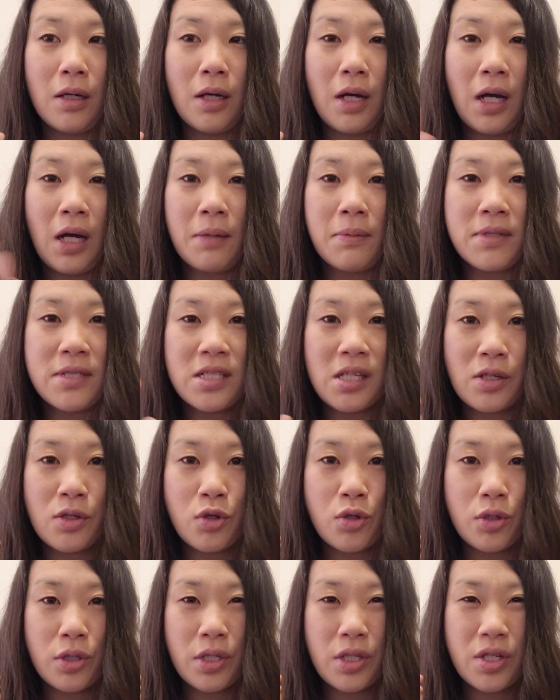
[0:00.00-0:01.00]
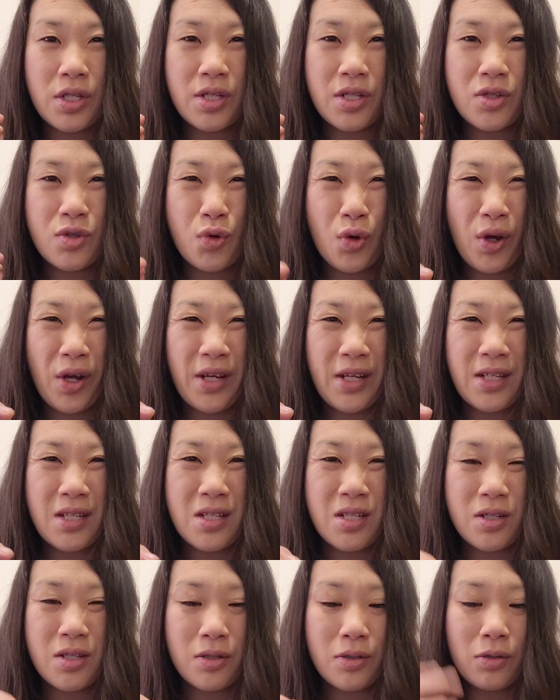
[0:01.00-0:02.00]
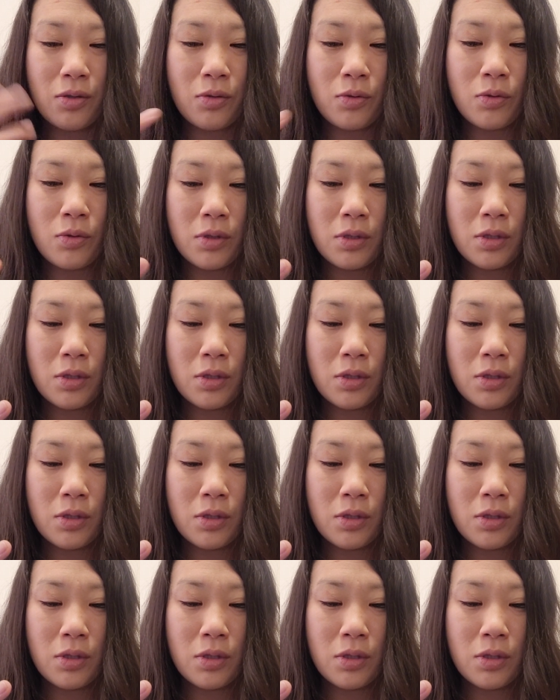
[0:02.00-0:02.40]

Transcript: I'm essentially just trying to